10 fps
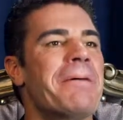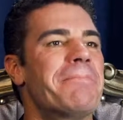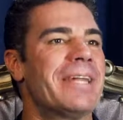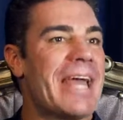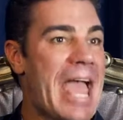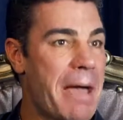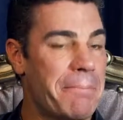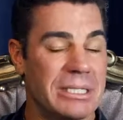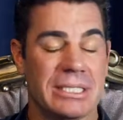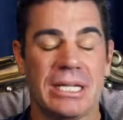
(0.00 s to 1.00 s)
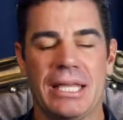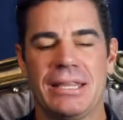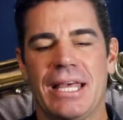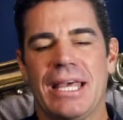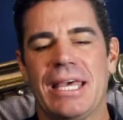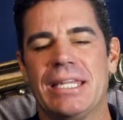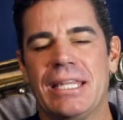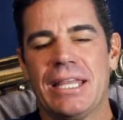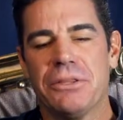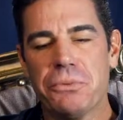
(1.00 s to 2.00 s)
but it happens. And
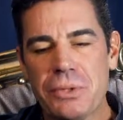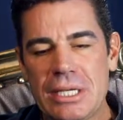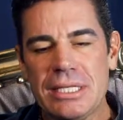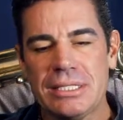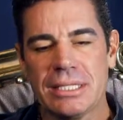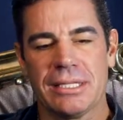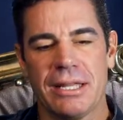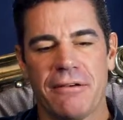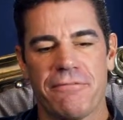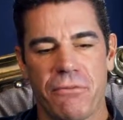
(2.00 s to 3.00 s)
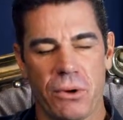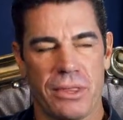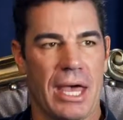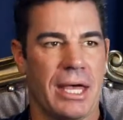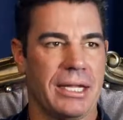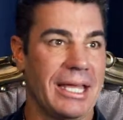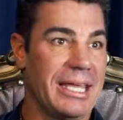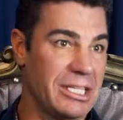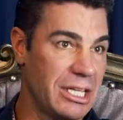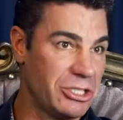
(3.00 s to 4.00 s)
the reason for that
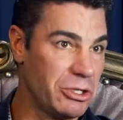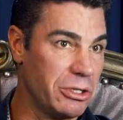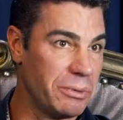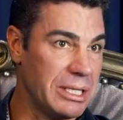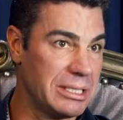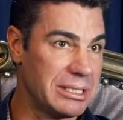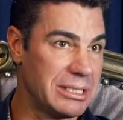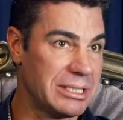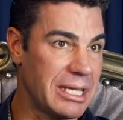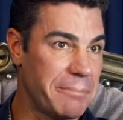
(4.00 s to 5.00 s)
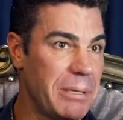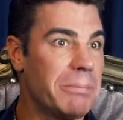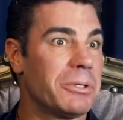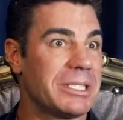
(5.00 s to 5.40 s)
is a good reason. It's just that people are